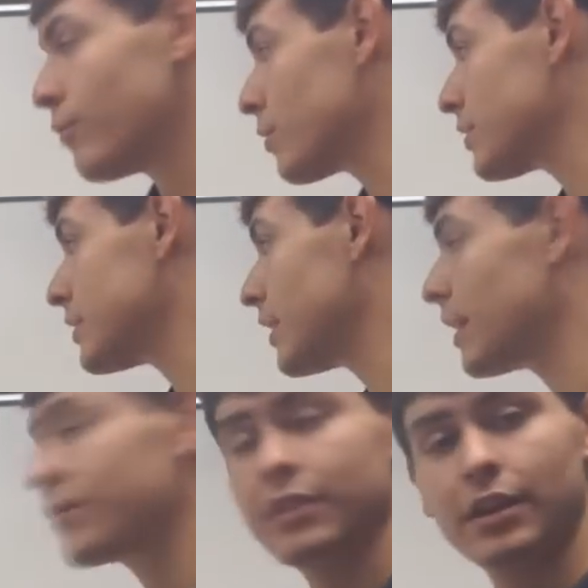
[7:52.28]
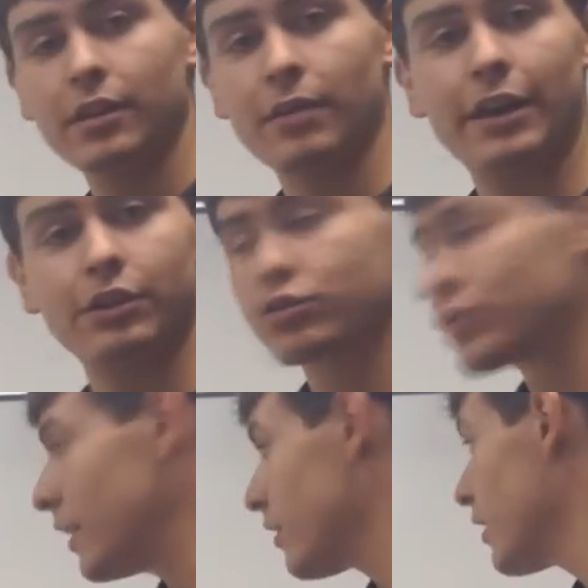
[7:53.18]
force and everything, adding
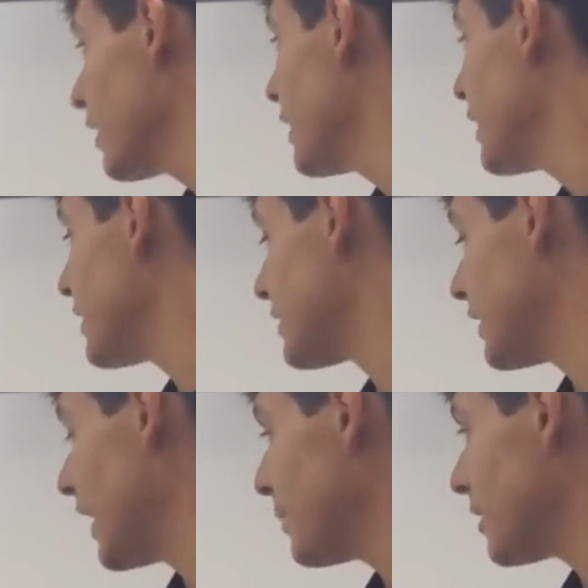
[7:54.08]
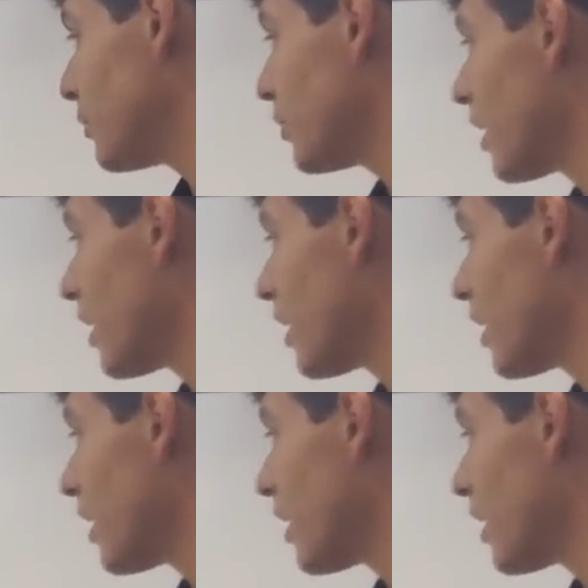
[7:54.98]
strength, is lamina will